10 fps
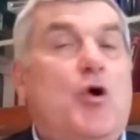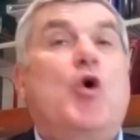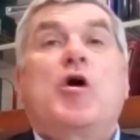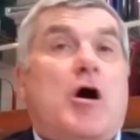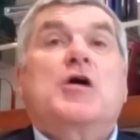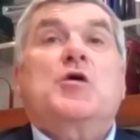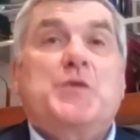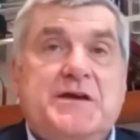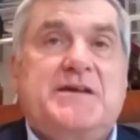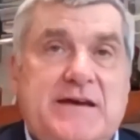or are
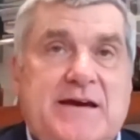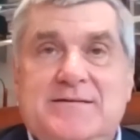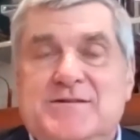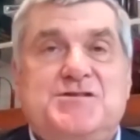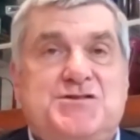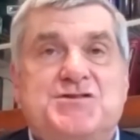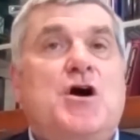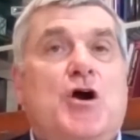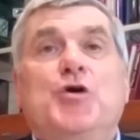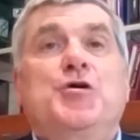we going to get, to this
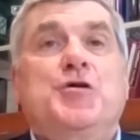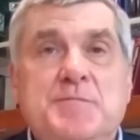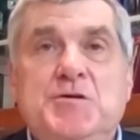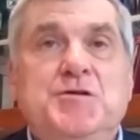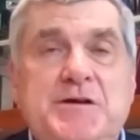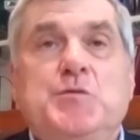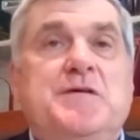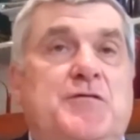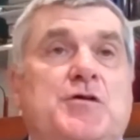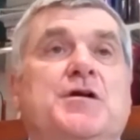herd immunity
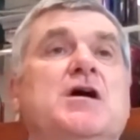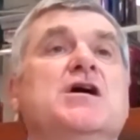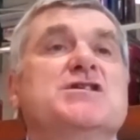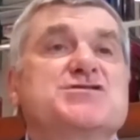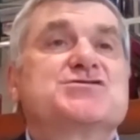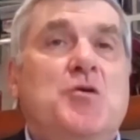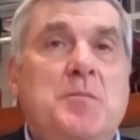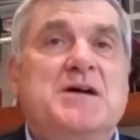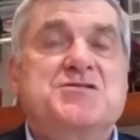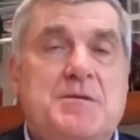we've heard so
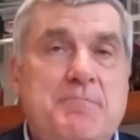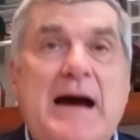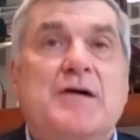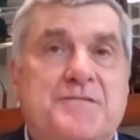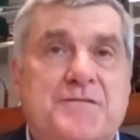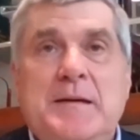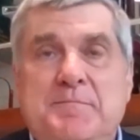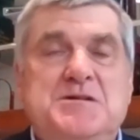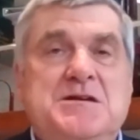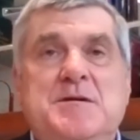much about from
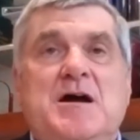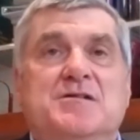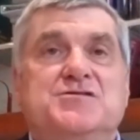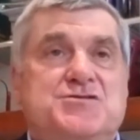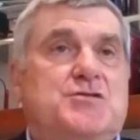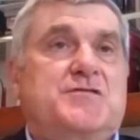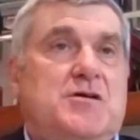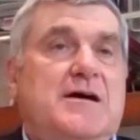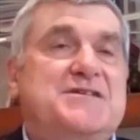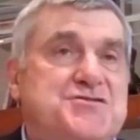epidemiologists over
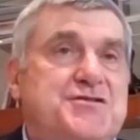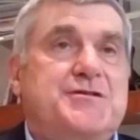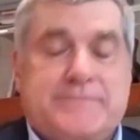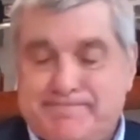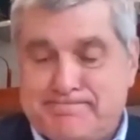the last year?